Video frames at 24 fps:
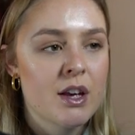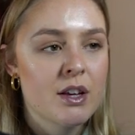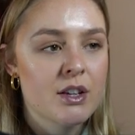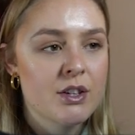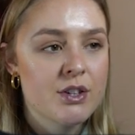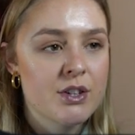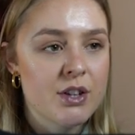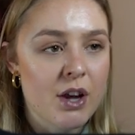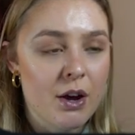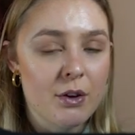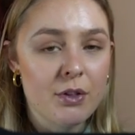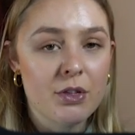
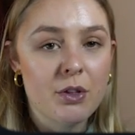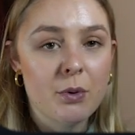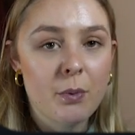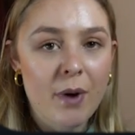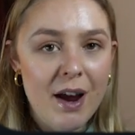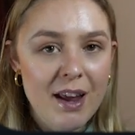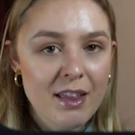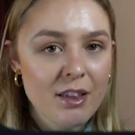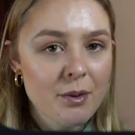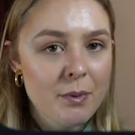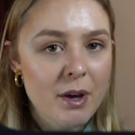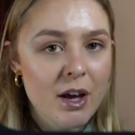So the
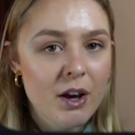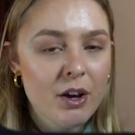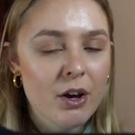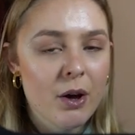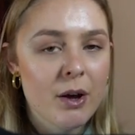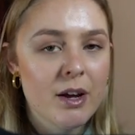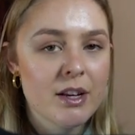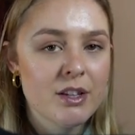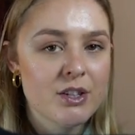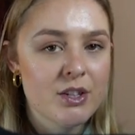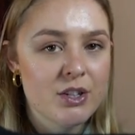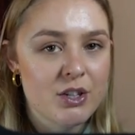way that we are
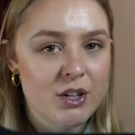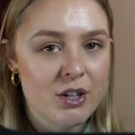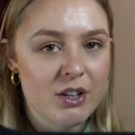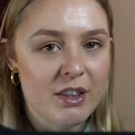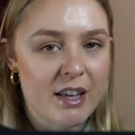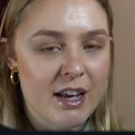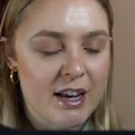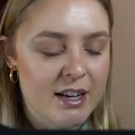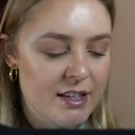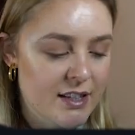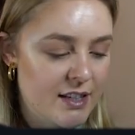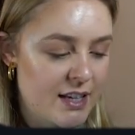going to do
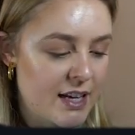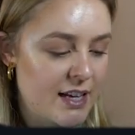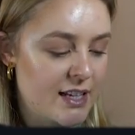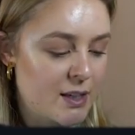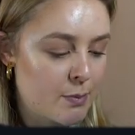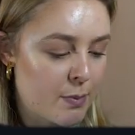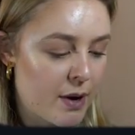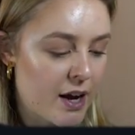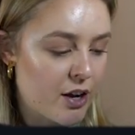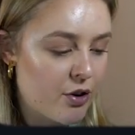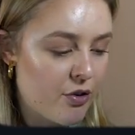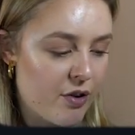this is
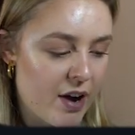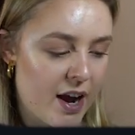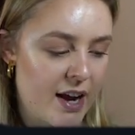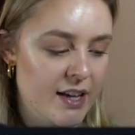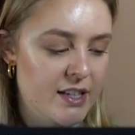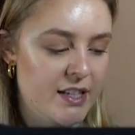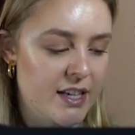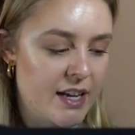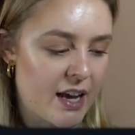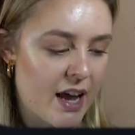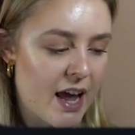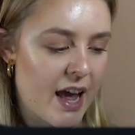by
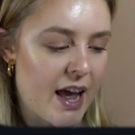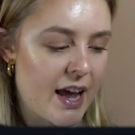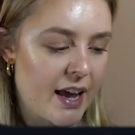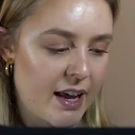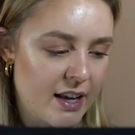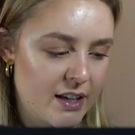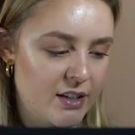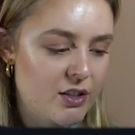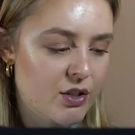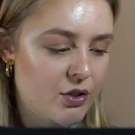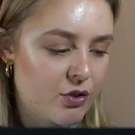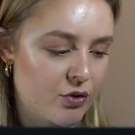creating
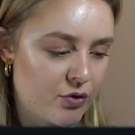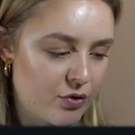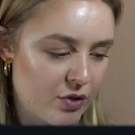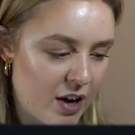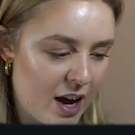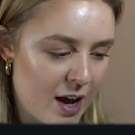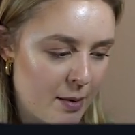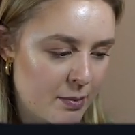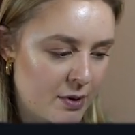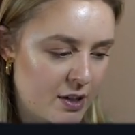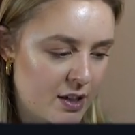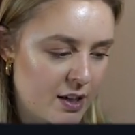a
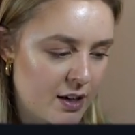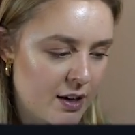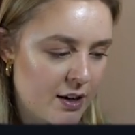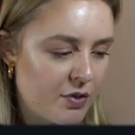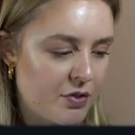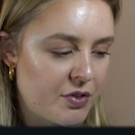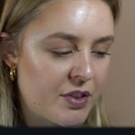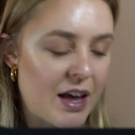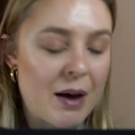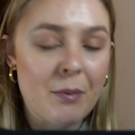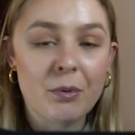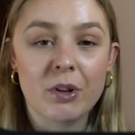script
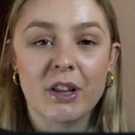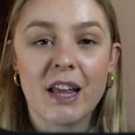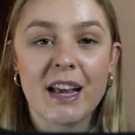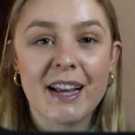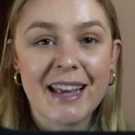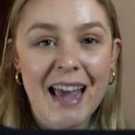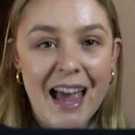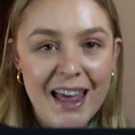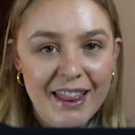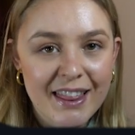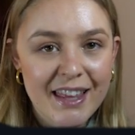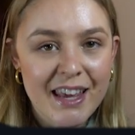that will
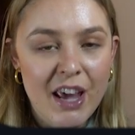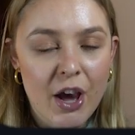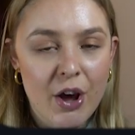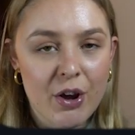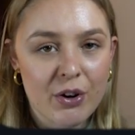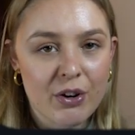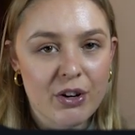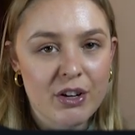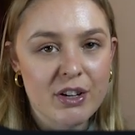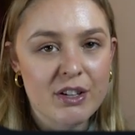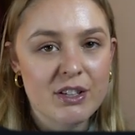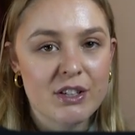get the
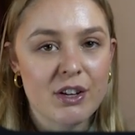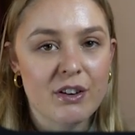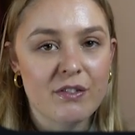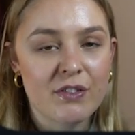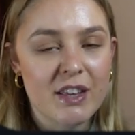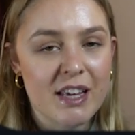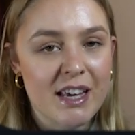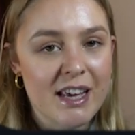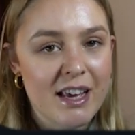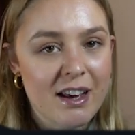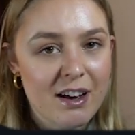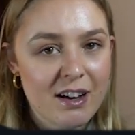owners of
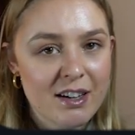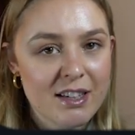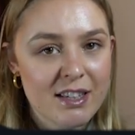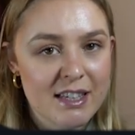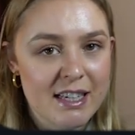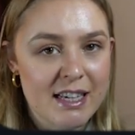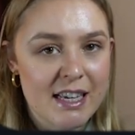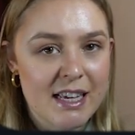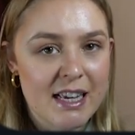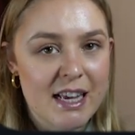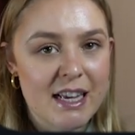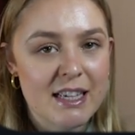the E R
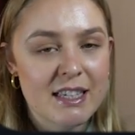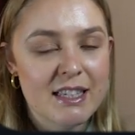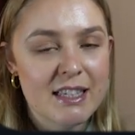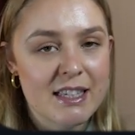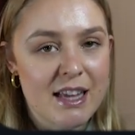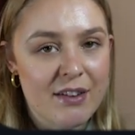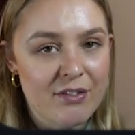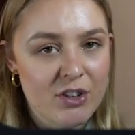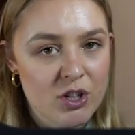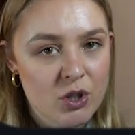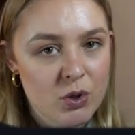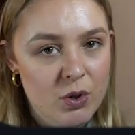C
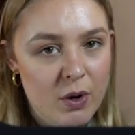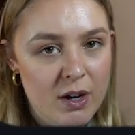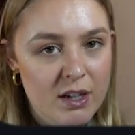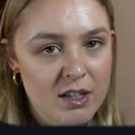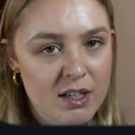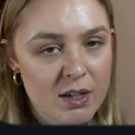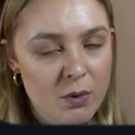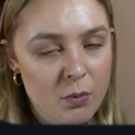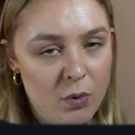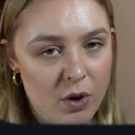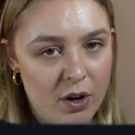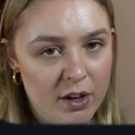seven
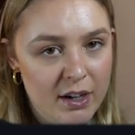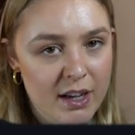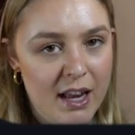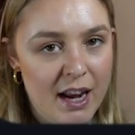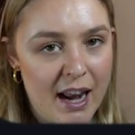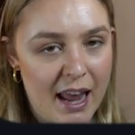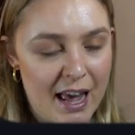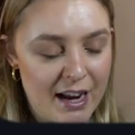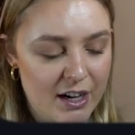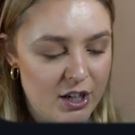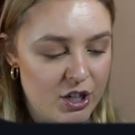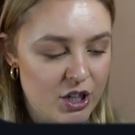twenty-one
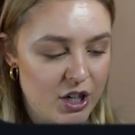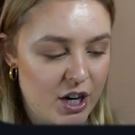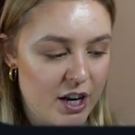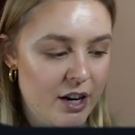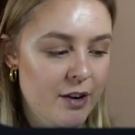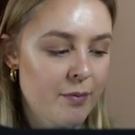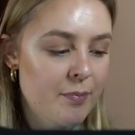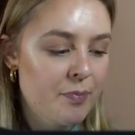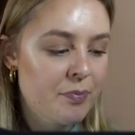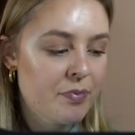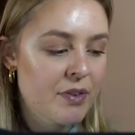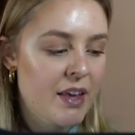
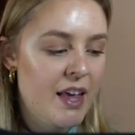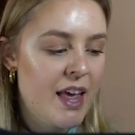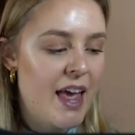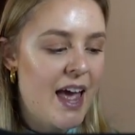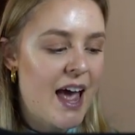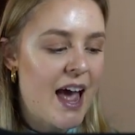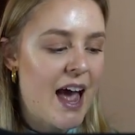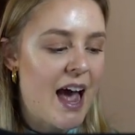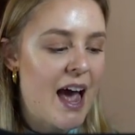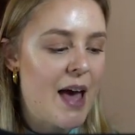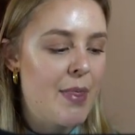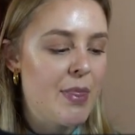collection
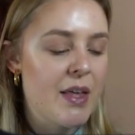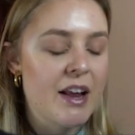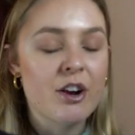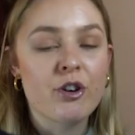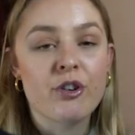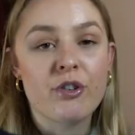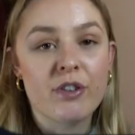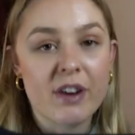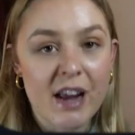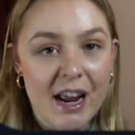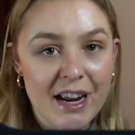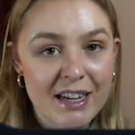and then
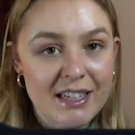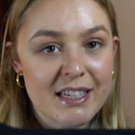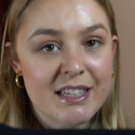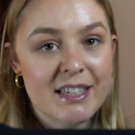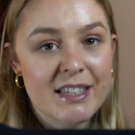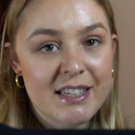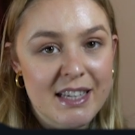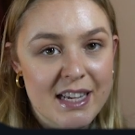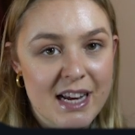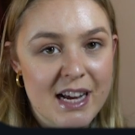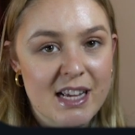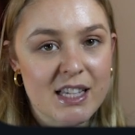create a
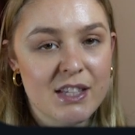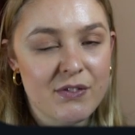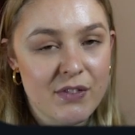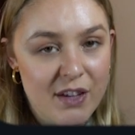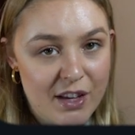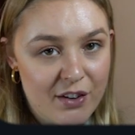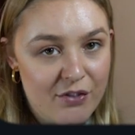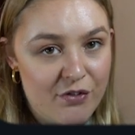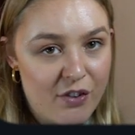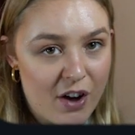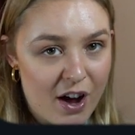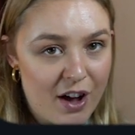C S
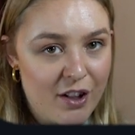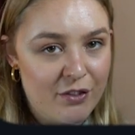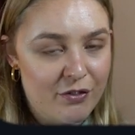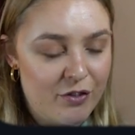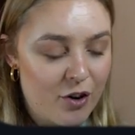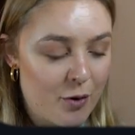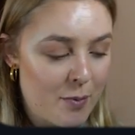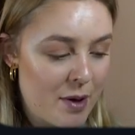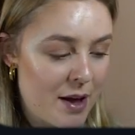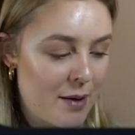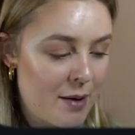V file from